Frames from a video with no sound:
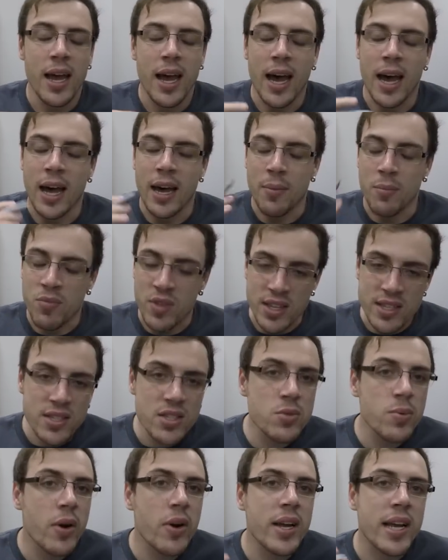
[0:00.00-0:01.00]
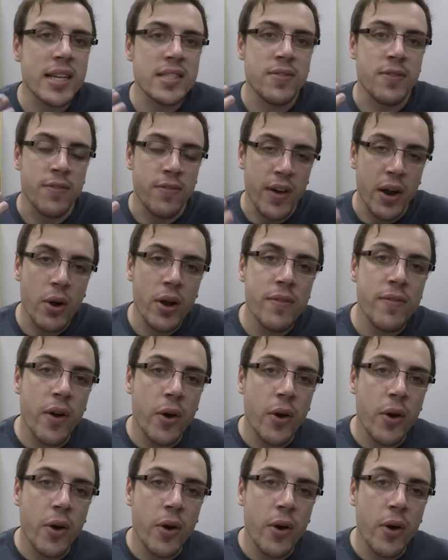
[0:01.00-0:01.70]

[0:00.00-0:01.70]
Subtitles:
This is where it gets very,